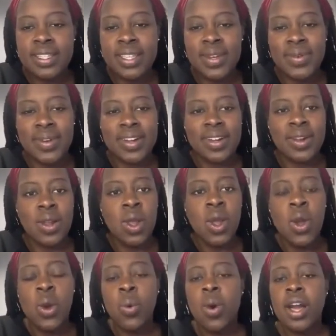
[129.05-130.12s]
they were
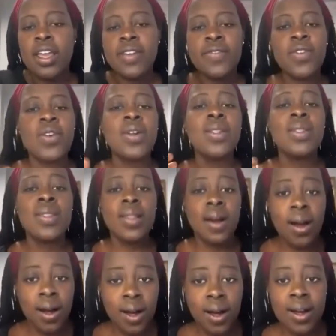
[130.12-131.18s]
walking for a
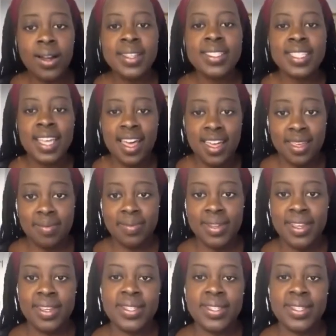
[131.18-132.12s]
long time.